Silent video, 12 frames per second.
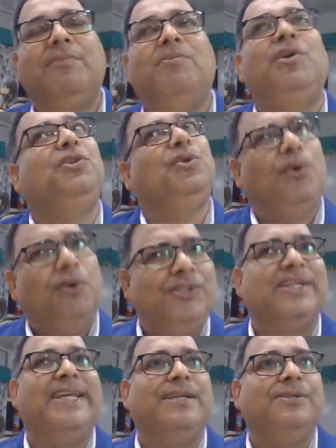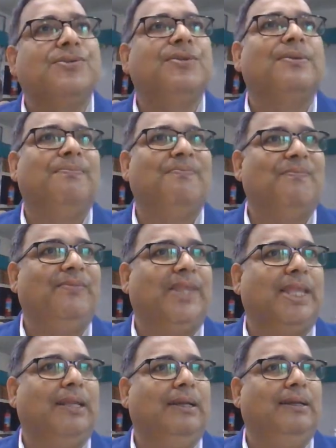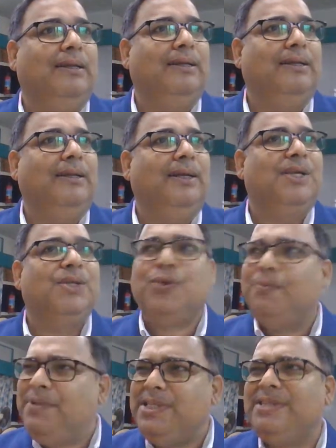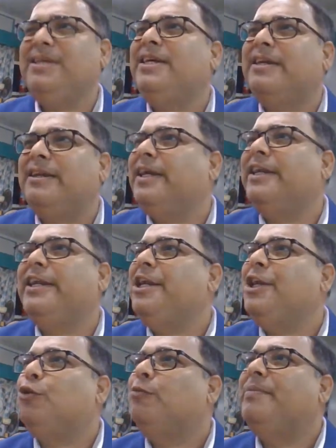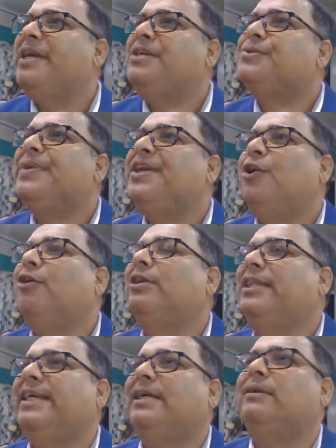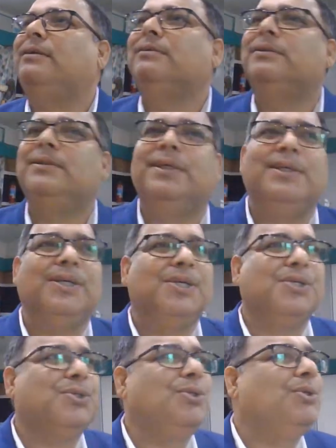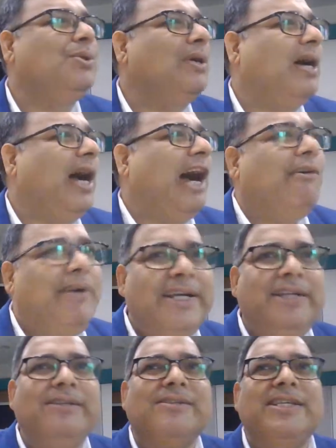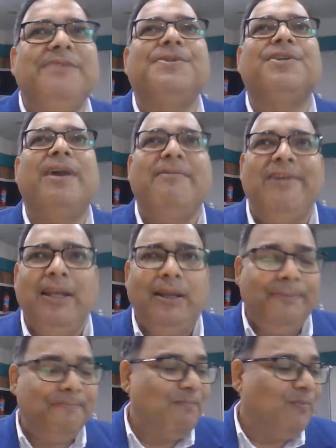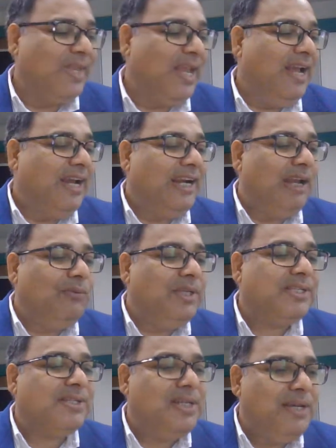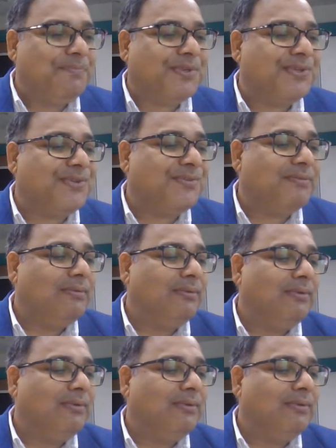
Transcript: but those days sophisticated equipments were not there. So how did the ships travel? Now the ships